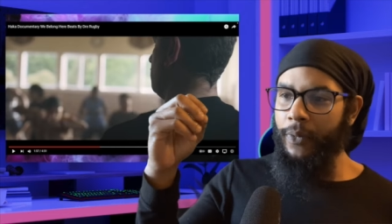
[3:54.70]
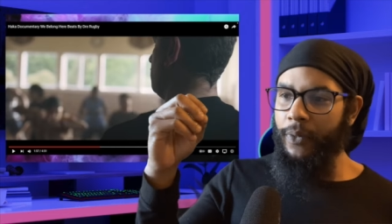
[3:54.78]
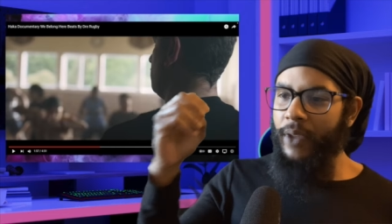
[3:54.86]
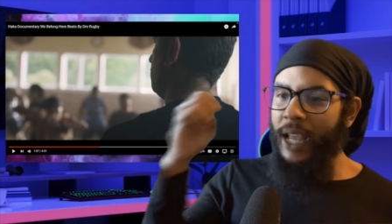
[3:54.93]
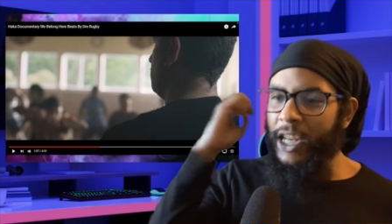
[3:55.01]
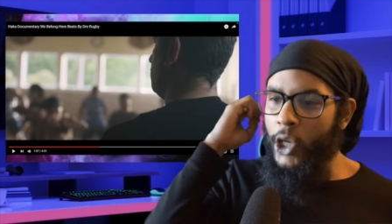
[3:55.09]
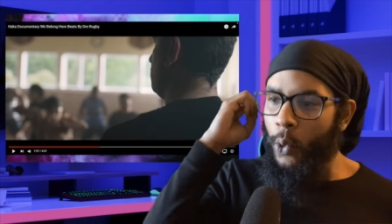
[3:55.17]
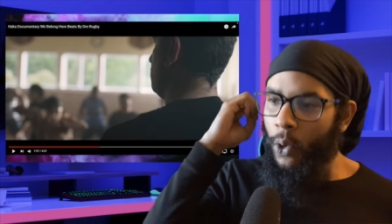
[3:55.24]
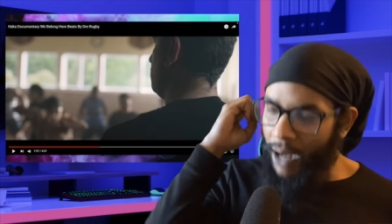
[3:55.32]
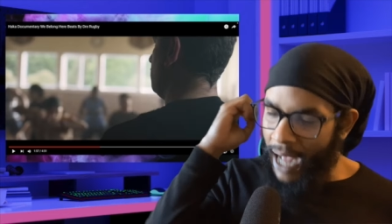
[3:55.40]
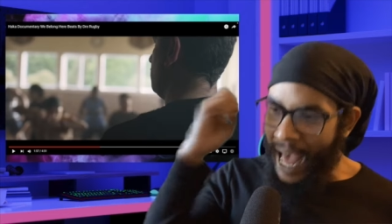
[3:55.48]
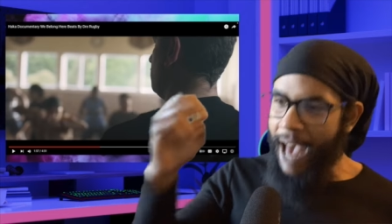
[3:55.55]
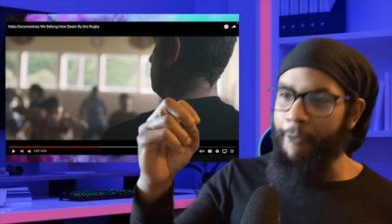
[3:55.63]
And you will
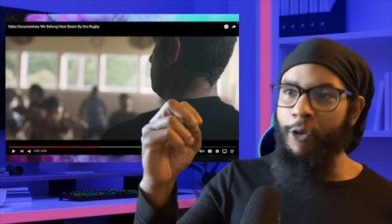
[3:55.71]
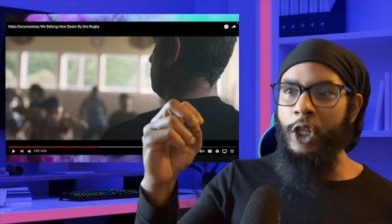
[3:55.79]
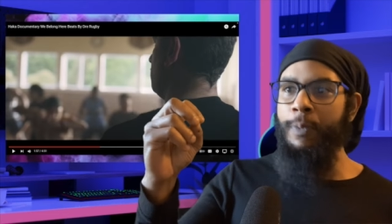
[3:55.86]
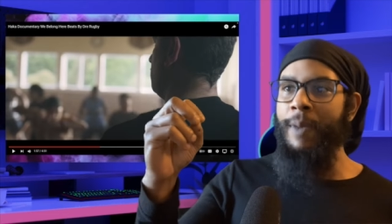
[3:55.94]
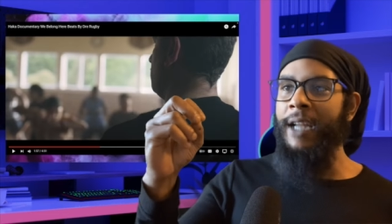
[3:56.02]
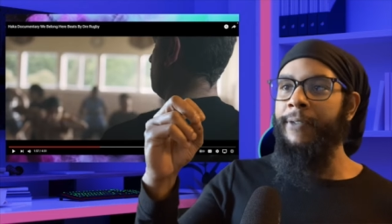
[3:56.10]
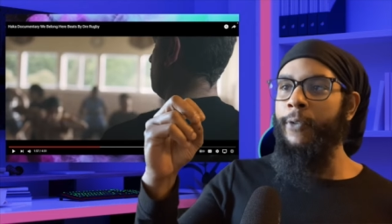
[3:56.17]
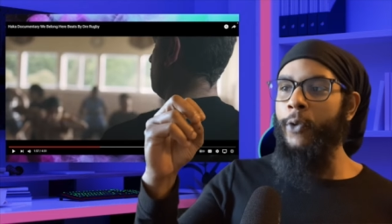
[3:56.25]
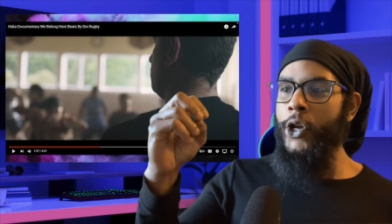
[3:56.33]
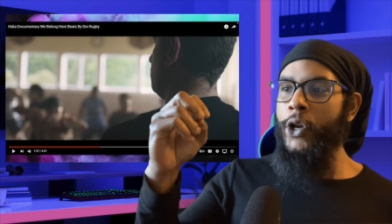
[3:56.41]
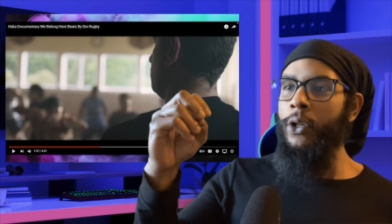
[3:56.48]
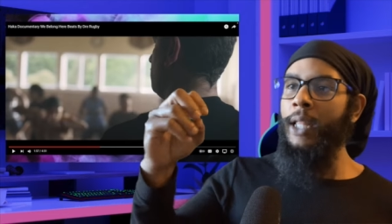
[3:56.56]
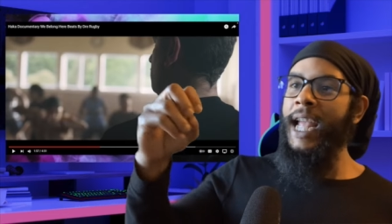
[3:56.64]
have respect for
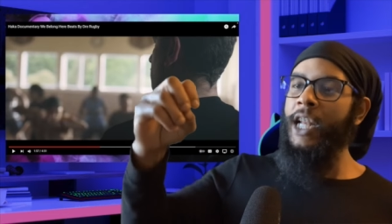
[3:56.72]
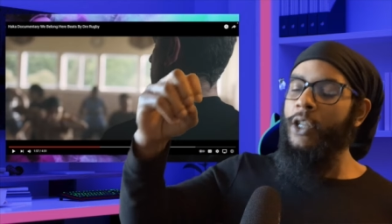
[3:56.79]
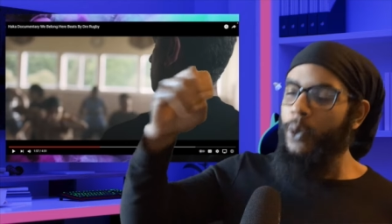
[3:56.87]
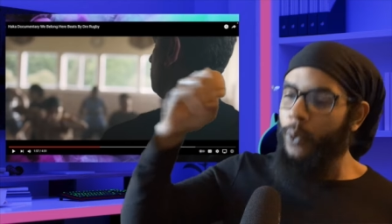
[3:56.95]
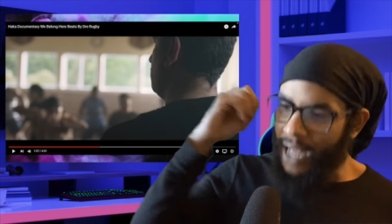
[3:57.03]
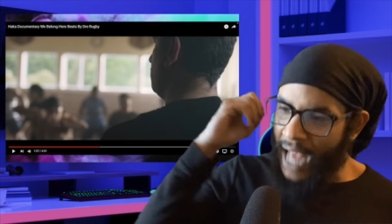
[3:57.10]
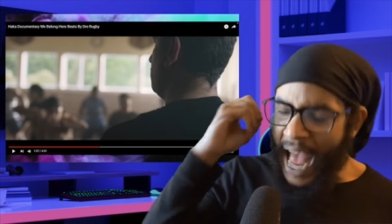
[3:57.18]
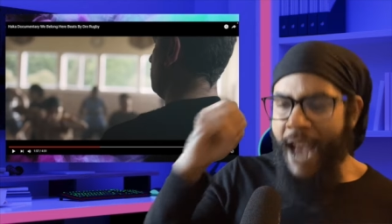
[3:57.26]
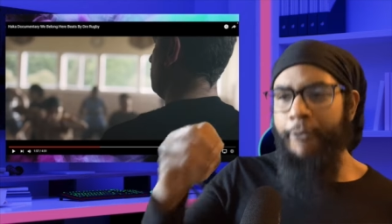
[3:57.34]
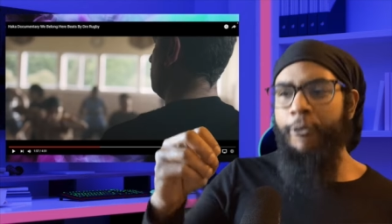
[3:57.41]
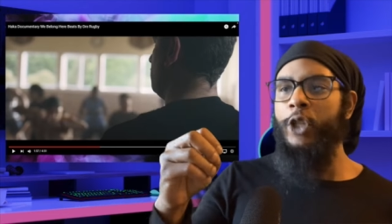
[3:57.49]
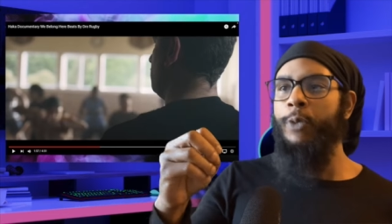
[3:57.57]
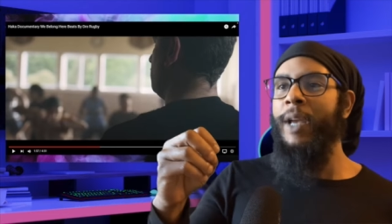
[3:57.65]
your land. You will have
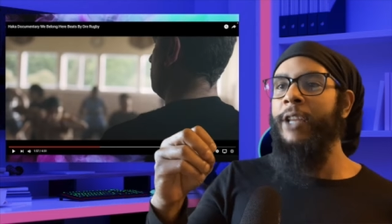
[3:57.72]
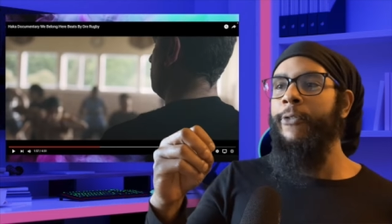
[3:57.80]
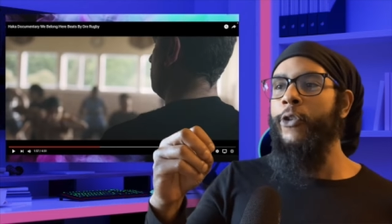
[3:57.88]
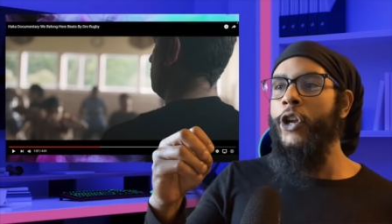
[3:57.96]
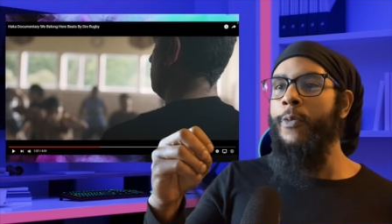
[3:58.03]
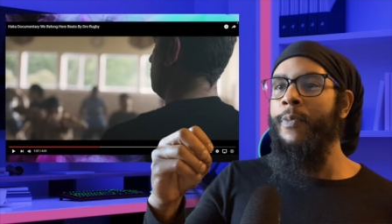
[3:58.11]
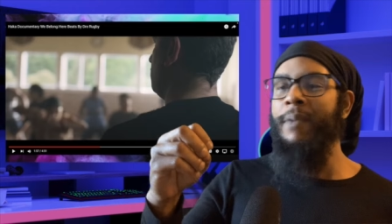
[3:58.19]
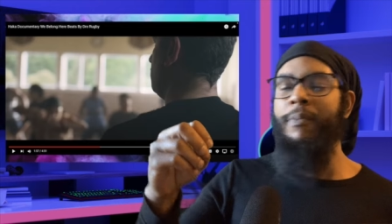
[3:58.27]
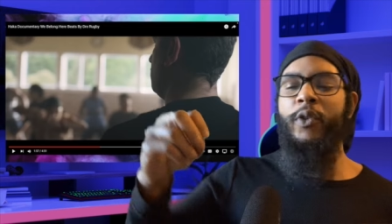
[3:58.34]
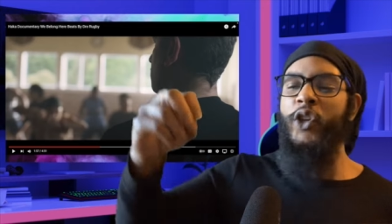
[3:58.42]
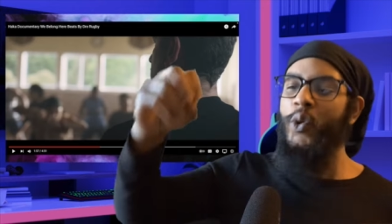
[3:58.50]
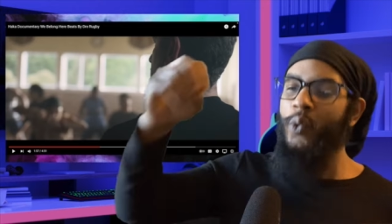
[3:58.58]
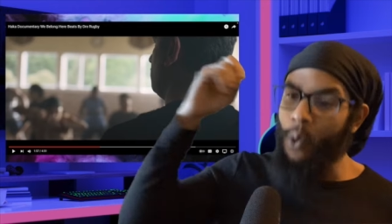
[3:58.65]
respect for your people.
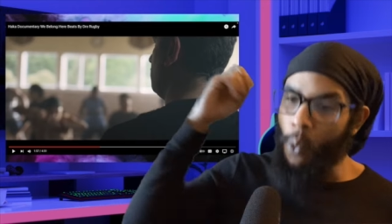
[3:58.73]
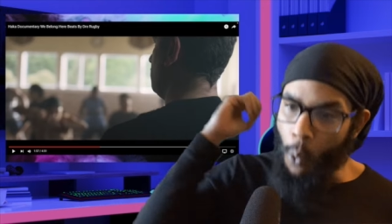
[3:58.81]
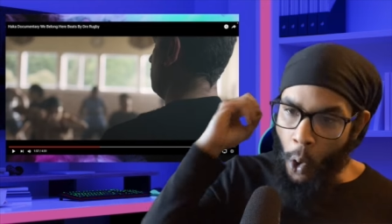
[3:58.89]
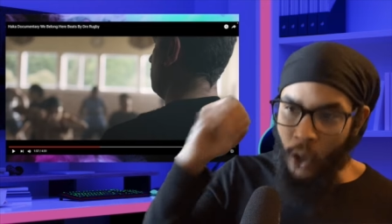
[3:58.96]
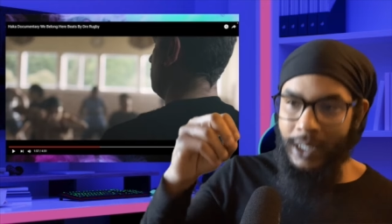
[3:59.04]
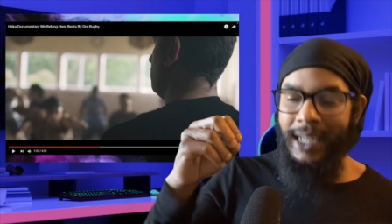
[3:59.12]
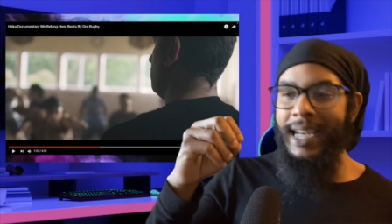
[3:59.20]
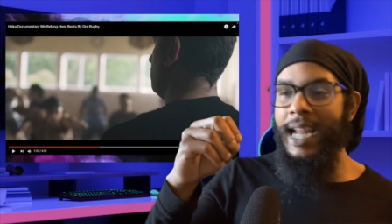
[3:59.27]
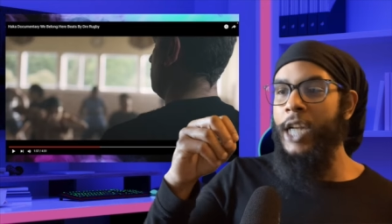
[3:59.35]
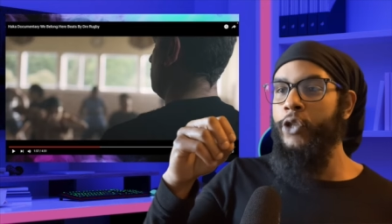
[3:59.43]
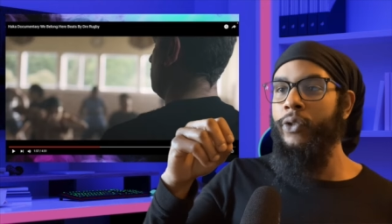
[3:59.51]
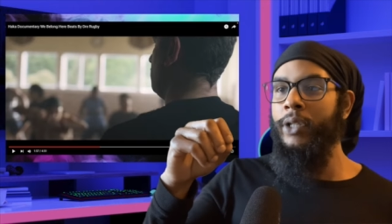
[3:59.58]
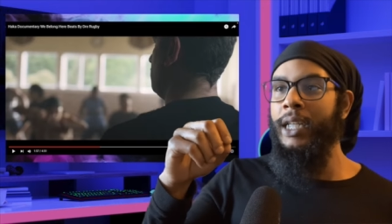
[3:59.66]
You will want to
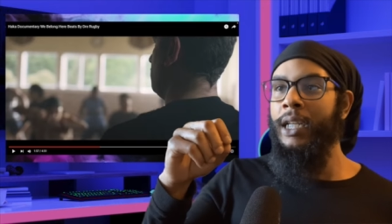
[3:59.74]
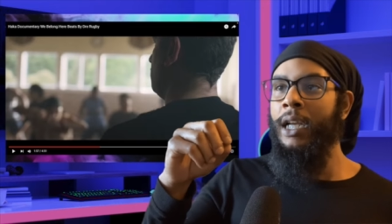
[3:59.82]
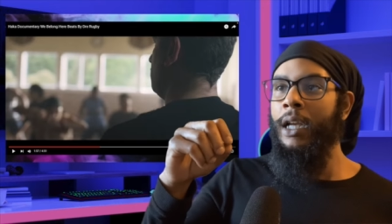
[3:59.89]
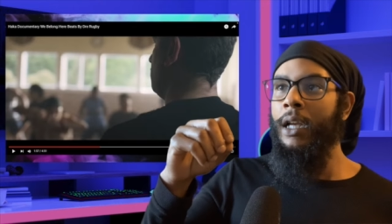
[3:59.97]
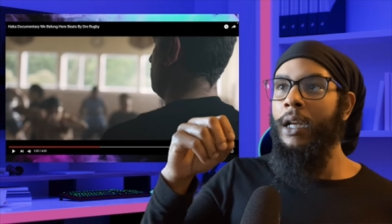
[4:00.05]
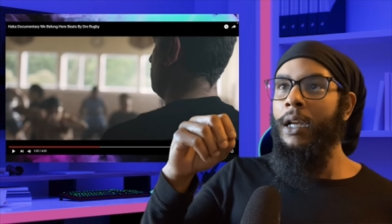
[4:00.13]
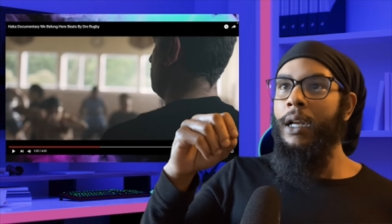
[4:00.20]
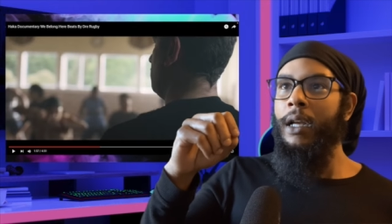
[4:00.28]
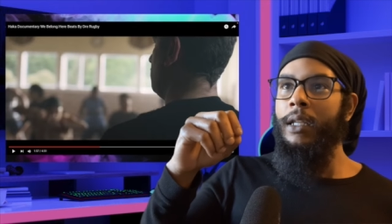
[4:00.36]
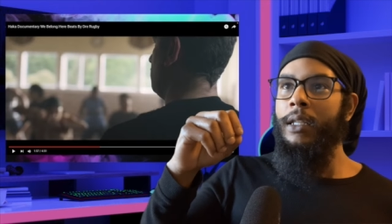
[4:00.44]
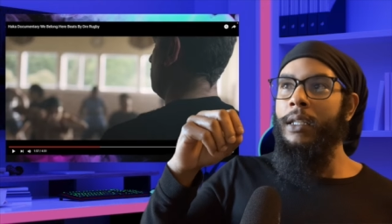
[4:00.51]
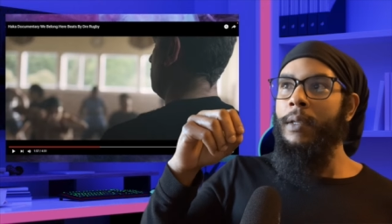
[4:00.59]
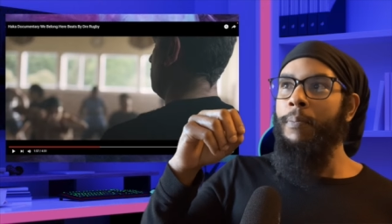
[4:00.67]
naturally
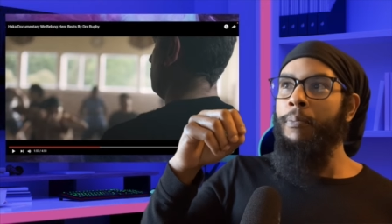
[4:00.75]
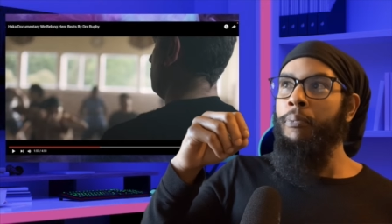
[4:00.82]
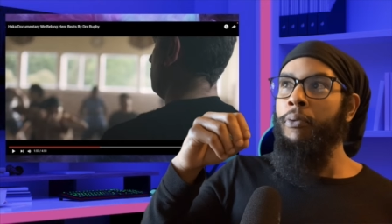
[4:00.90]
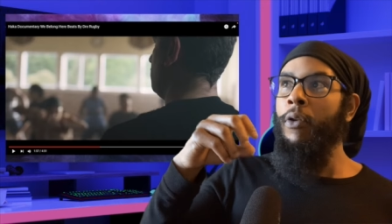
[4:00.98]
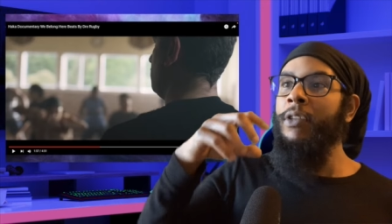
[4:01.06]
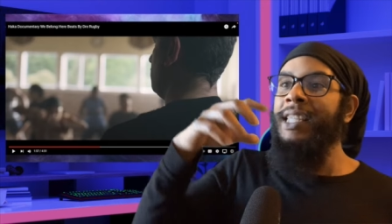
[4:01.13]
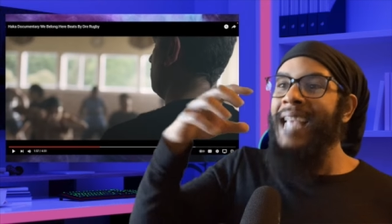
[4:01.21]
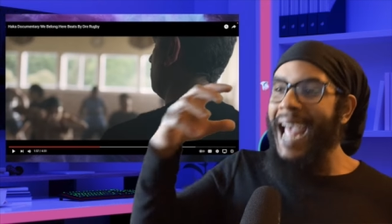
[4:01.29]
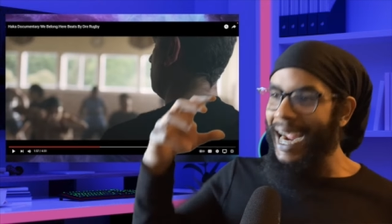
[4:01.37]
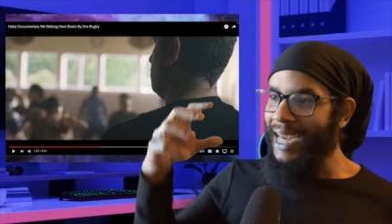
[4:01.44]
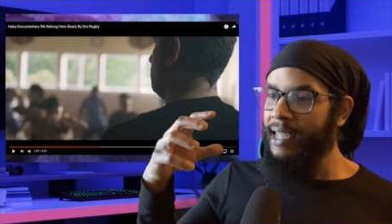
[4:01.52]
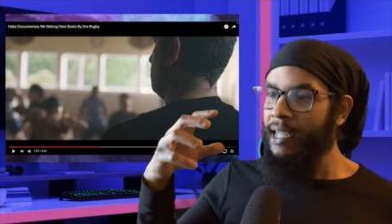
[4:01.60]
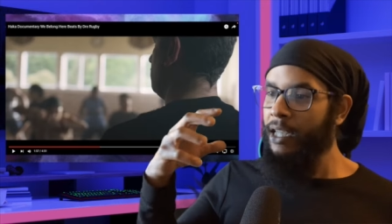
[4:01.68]

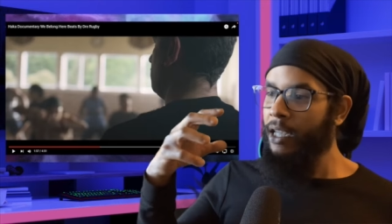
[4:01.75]
protect